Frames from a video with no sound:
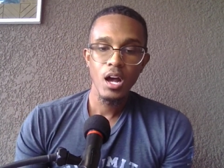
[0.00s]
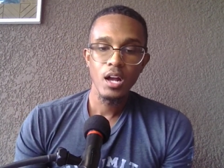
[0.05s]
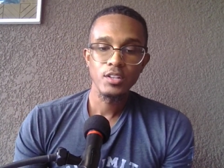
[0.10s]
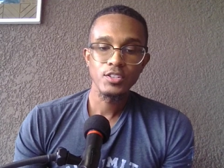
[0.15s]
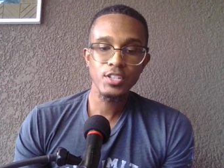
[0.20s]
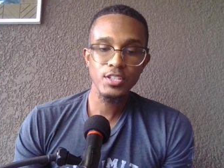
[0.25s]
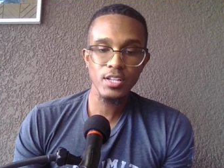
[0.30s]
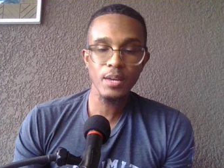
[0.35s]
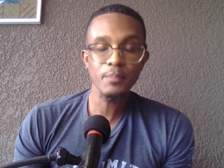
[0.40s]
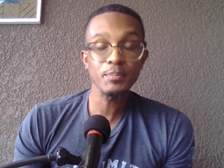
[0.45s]

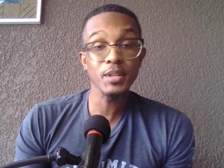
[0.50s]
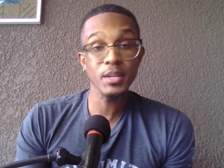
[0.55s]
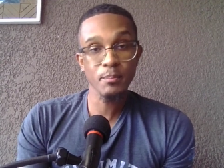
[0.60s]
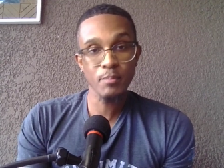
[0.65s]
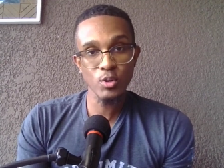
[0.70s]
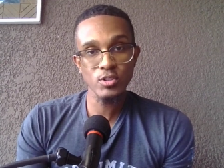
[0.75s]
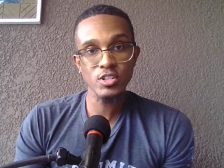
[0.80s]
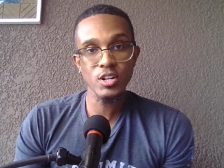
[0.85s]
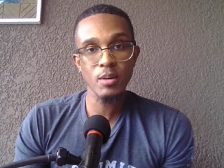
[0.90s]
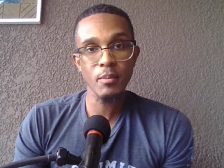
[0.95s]
just something
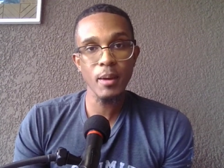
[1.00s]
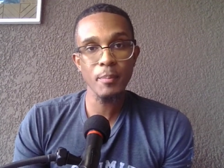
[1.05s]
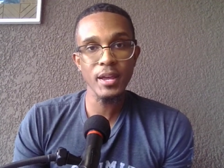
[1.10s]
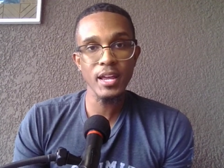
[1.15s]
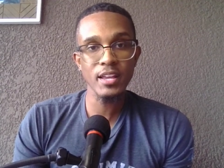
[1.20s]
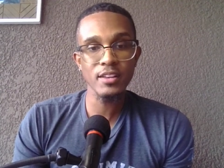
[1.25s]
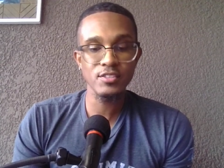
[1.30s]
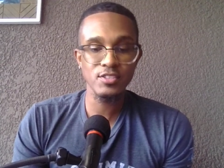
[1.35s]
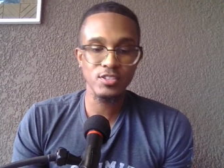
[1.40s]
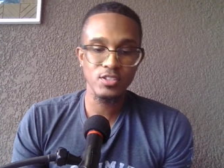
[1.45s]
posted on my
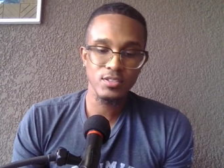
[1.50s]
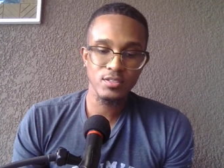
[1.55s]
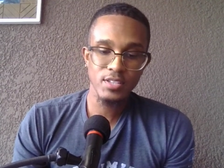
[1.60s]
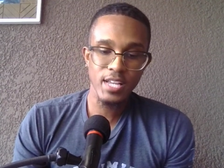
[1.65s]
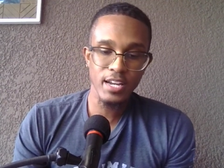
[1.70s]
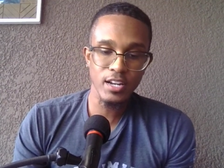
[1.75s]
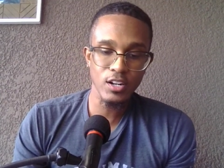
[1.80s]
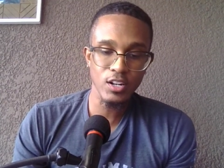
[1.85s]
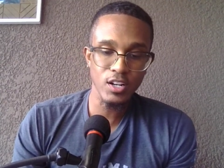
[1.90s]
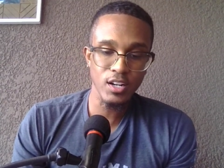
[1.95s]
page.
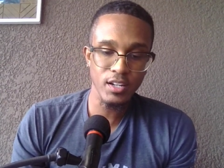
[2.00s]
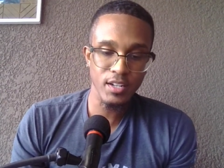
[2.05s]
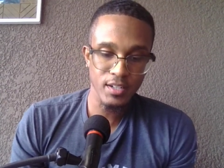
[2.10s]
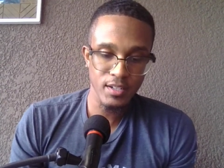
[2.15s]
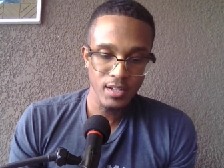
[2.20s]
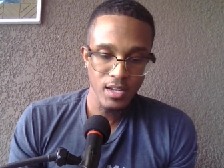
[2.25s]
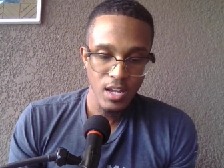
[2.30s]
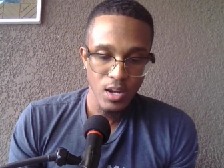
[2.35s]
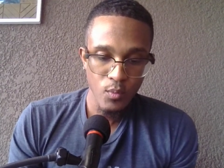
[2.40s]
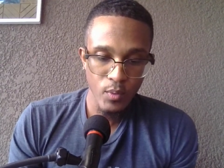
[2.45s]
Take a look
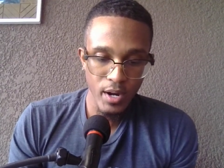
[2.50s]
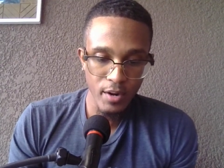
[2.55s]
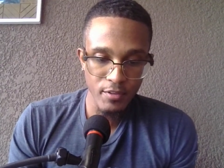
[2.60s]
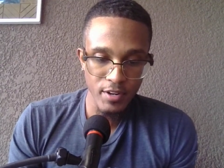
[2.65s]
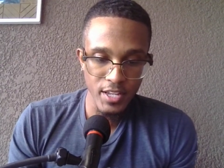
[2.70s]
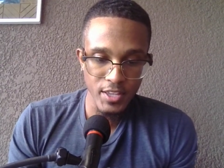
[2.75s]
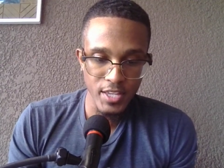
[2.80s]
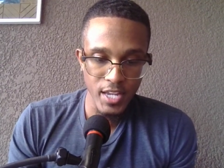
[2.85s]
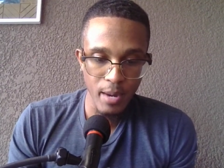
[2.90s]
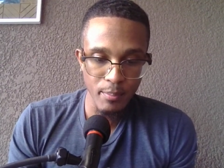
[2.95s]
whenever you
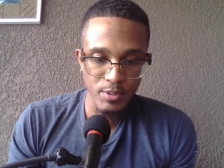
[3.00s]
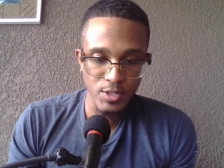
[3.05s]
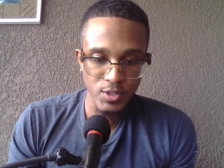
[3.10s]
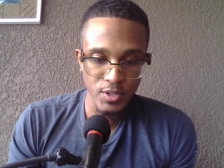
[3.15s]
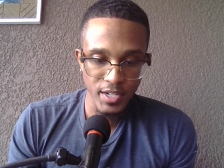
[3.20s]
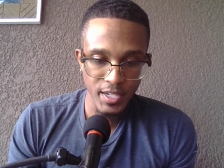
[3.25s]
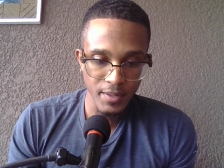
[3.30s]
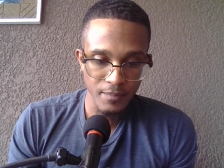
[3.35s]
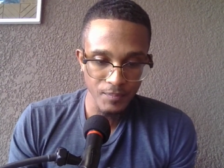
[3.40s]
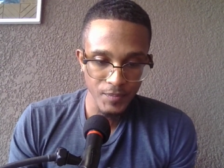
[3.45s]
get the
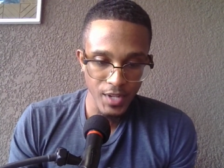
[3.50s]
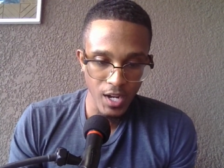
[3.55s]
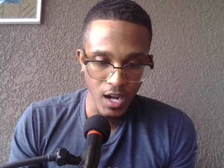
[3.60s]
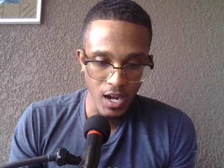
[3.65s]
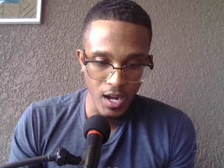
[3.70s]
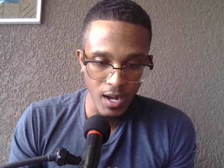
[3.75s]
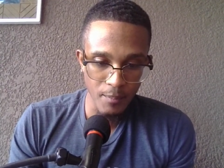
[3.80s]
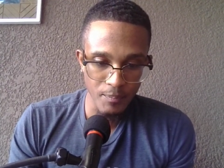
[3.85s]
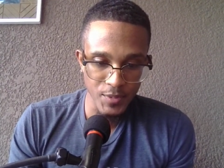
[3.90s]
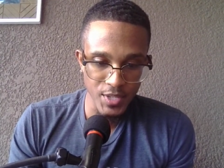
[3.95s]
opportunity.
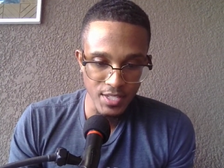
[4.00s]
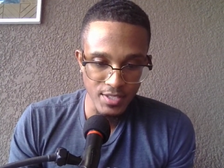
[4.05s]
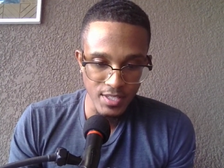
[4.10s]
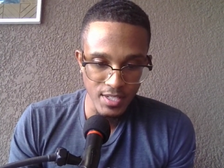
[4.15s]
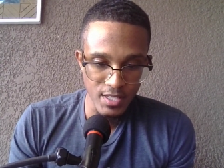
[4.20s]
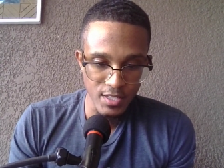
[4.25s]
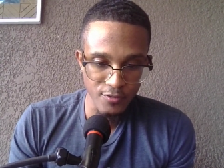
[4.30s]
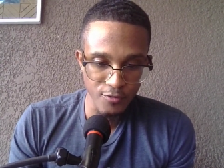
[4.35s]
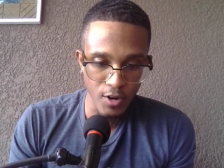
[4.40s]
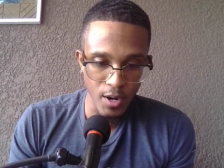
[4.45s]
Um, this
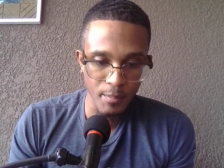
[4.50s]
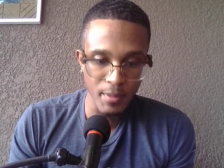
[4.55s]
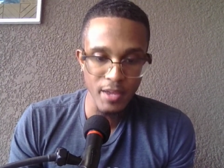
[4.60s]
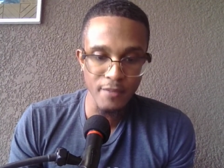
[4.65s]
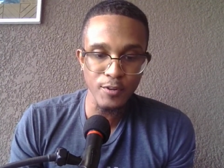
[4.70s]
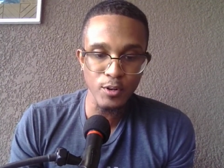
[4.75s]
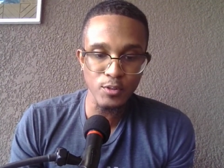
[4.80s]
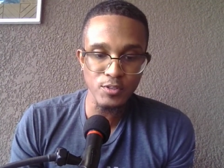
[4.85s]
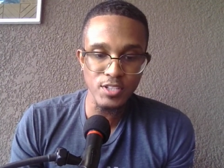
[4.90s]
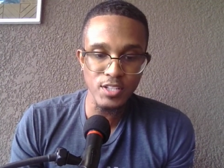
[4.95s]
is from
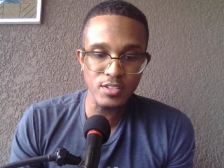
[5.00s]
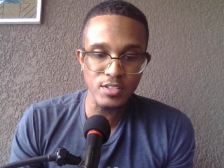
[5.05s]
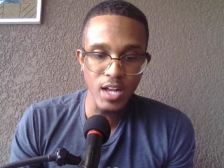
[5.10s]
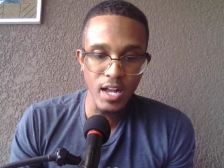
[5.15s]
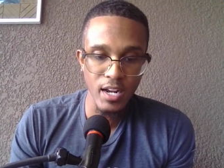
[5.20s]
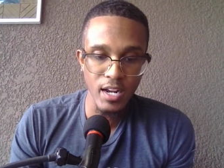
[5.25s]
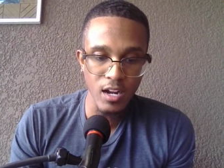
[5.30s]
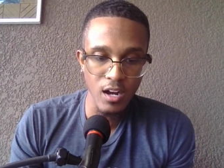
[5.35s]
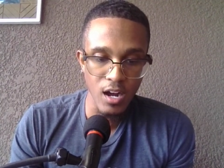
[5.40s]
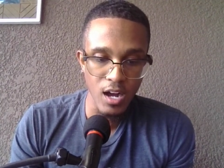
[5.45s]

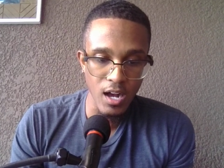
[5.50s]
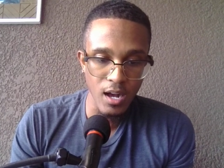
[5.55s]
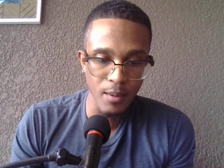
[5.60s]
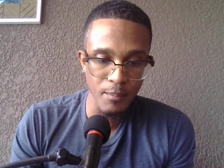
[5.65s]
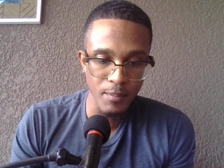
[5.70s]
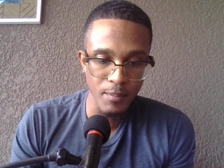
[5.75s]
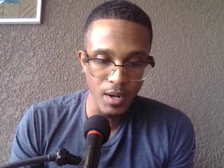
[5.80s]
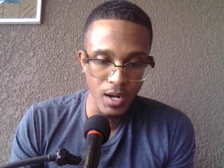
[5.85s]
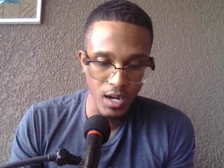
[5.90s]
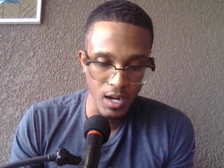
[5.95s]

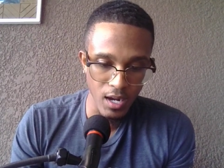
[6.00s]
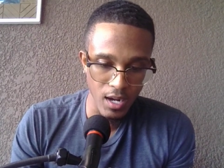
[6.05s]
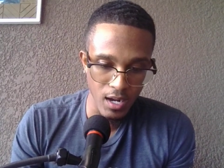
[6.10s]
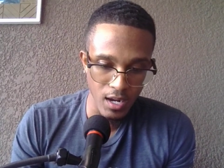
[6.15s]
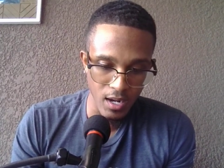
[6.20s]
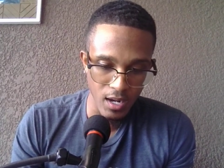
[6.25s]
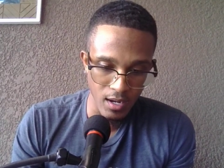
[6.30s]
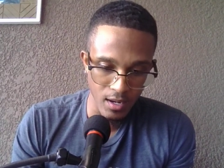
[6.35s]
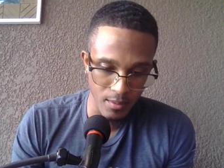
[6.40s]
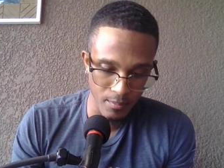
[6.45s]
Infosys.com.
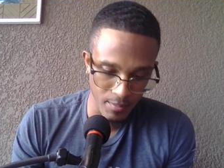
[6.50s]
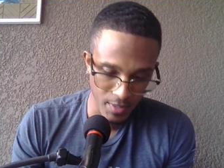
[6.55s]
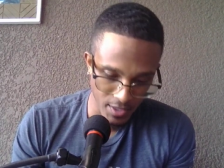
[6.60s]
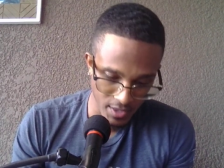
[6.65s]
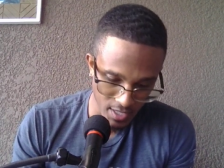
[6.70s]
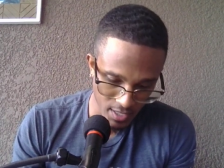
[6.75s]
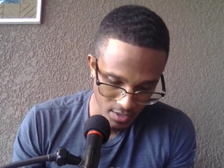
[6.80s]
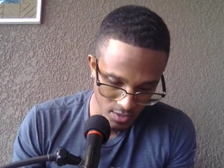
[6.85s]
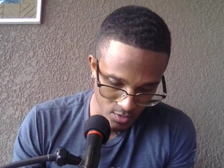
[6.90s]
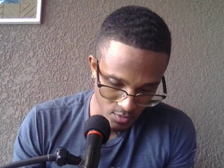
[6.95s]
Um, I
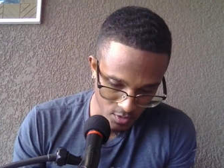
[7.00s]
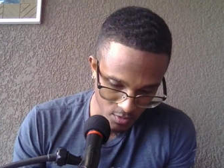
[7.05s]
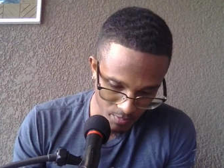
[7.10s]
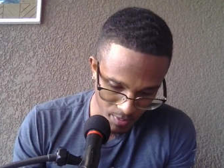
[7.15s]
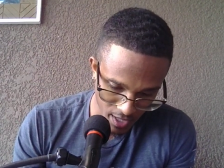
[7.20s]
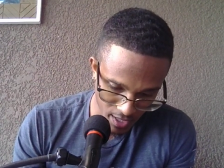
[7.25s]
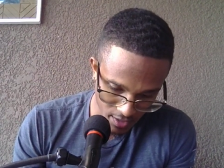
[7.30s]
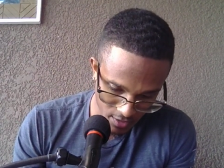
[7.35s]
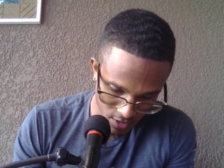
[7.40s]
think this was Bank of